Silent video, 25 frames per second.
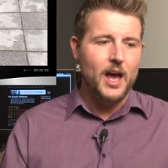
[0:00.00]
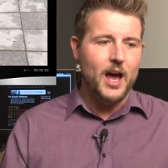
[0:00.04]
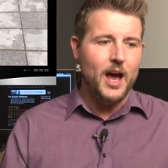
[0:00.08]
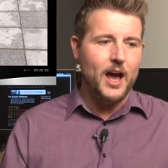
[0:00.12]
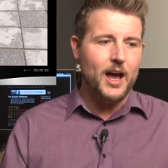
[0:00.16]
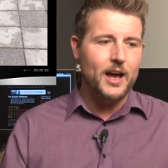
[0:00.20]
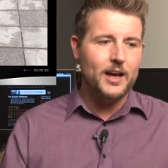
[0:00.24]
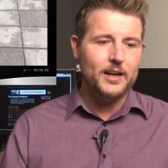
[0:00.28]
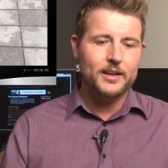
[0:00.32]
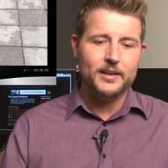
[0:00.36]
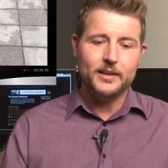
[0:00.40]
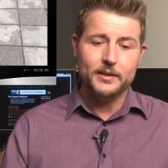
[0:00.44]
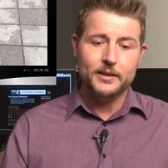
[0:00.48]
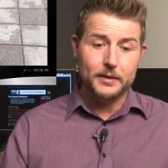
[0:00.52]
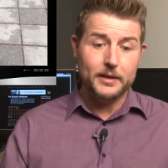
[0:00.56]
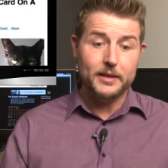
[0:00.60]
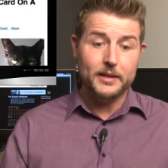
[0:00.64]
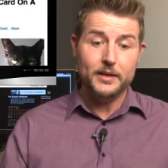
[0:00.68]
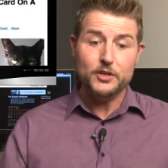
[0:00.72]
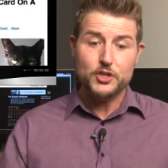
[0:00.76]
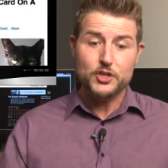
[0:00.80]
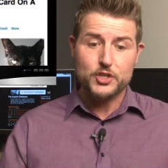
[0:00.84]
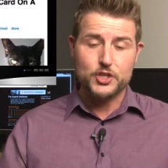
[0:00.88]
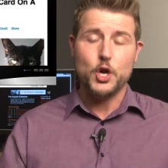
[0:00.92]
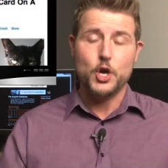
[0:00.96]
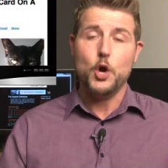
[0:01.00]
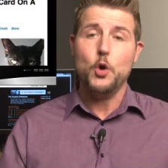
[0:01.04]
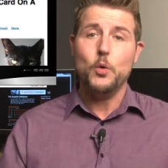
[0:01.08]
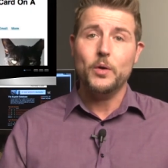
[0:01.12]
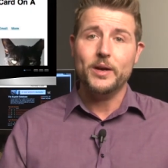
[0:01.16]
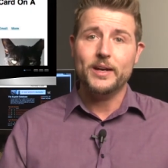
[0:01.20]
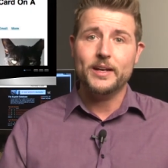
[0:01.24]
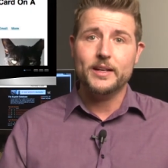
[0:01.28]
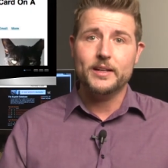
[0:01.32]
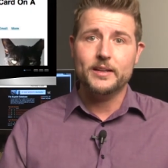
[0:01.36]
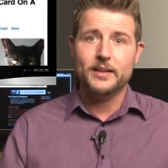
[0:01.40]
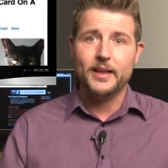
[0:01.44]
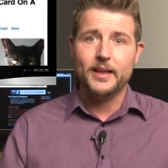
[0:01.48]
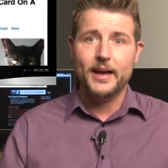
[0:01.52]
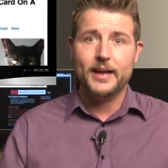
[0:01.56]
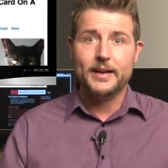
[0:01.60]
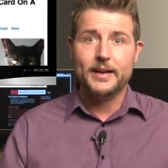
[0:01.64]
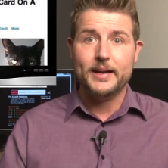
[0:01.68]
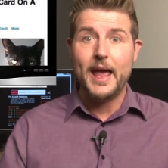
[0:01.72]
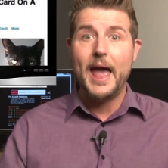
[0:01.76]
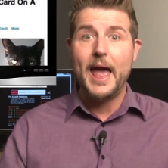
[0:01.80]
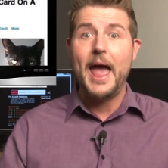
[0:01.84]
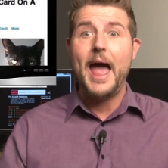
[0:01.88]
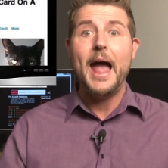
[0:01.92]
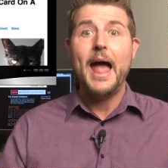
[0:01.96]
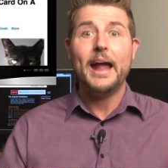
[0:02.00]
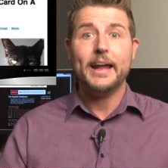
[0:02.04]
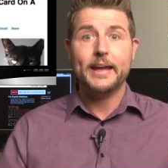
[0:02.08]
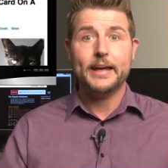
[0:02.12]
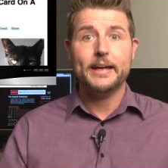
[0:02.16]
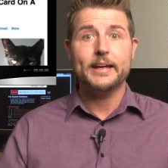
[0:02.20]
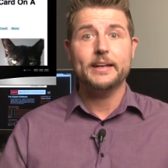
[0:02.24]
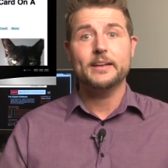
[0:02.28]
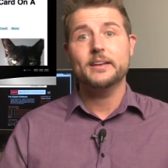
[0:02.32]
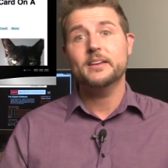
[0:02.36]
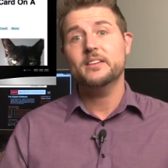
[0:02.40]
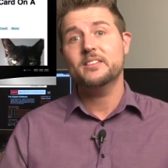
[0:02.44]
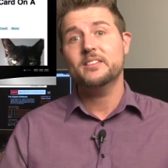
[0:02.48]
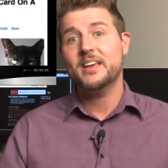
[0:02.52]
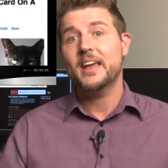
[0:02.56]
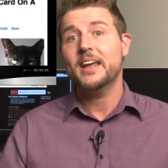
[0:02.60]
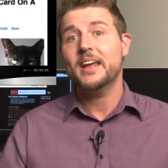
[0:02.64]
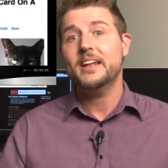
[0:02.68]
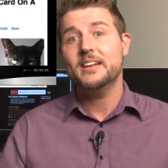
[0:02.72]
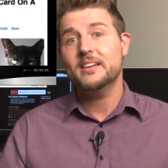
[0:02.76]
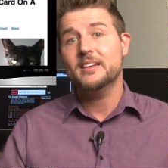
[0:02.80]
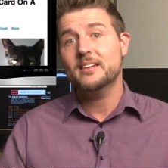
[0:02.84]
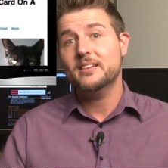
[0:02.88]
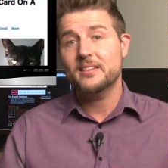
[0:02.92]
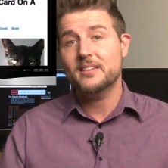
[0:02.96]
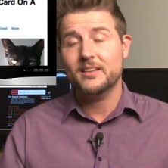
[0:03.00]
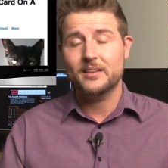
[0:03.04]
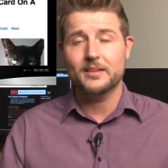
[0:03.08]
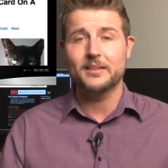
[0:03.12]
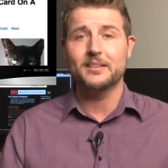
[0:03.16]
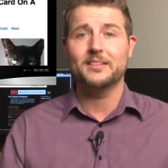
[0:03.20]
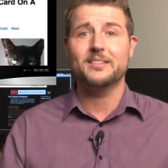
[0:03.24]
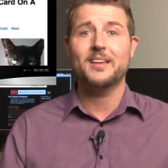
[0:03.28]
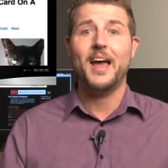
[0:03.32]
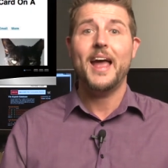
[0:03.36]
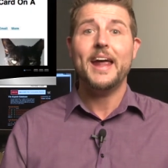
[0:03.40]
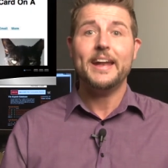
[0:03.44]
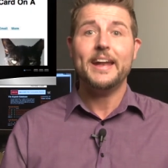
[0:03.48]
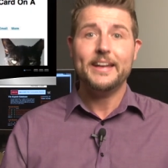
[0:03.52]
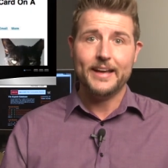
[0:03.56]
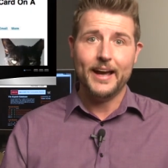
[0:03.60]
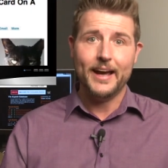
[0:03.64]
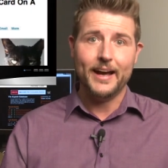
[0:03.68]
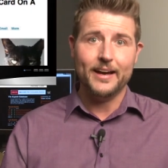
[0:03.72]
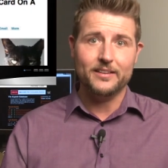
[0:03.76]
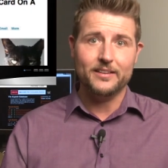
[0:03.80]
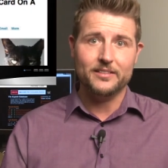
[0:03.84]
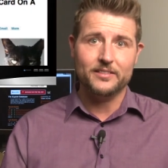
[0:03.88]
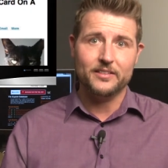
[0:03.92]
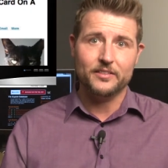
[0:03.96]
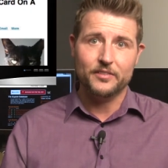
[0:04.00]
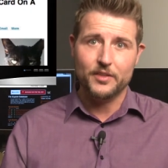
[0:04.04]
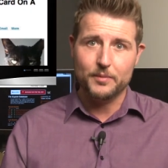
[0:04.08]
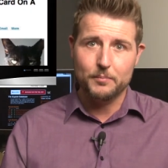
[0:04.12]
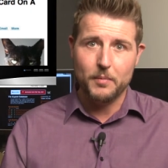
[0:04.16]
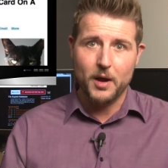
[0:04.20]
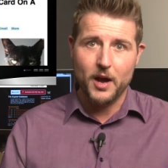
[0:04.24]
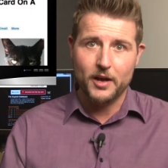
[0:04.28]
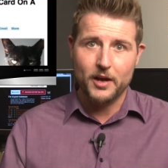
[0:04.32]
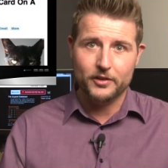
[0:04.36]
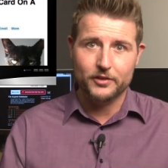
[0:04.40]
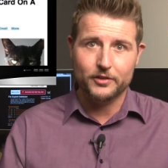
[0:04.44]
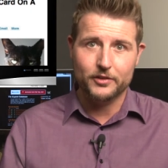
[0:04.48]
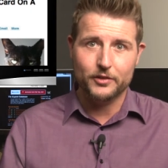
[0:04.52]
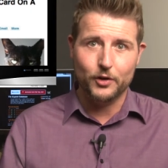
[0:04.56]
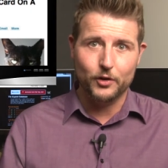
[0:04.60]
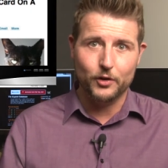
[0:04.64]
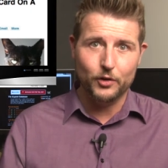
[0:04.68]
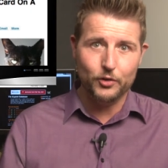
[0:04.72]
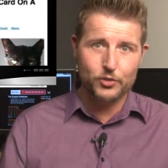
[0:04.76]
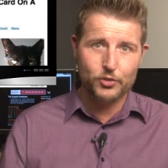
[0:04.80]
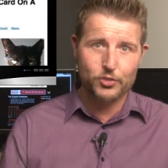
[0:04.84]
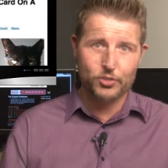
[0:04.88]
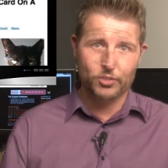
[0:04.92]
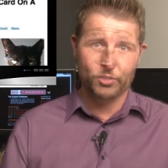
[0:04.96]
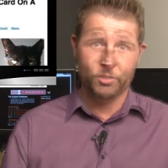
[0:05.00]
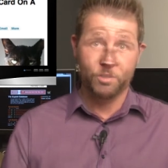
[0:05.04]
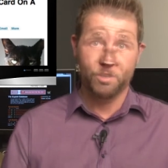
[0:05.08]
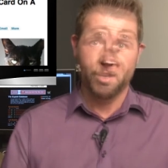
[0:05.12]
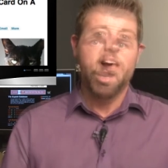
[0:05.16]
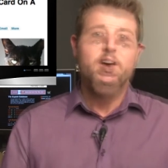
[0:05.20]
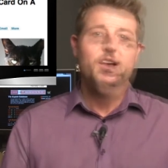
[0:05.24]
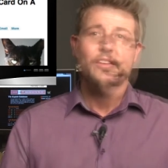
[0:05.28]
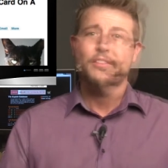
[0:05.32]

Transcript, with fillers: It is showing that hacking is getting into the zeitgeist of the modern culture.